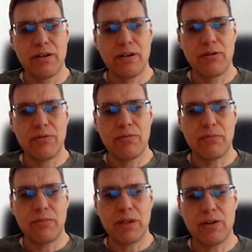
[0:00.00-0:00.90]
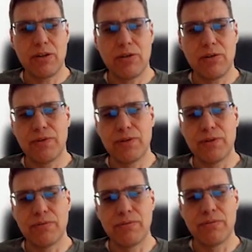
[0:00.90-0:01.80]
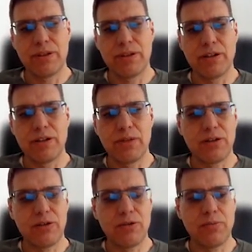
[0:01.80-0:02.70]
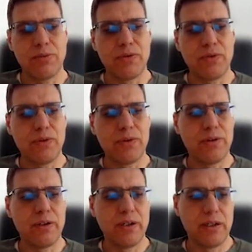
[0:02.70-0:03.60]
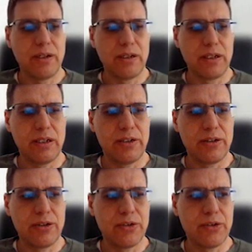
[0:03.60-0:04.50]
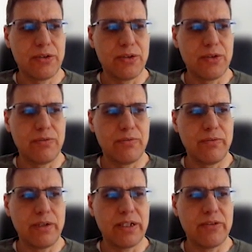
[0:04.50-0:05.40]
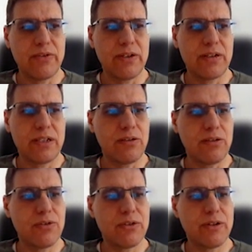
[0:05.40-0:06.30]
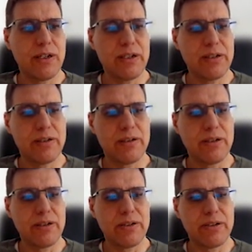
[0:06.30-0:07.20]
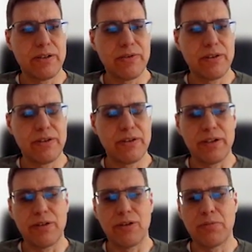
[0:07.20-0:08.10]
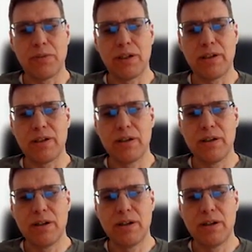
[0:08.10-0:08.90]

You may know from CGMES 2.4, there is also SV status class in service, and normally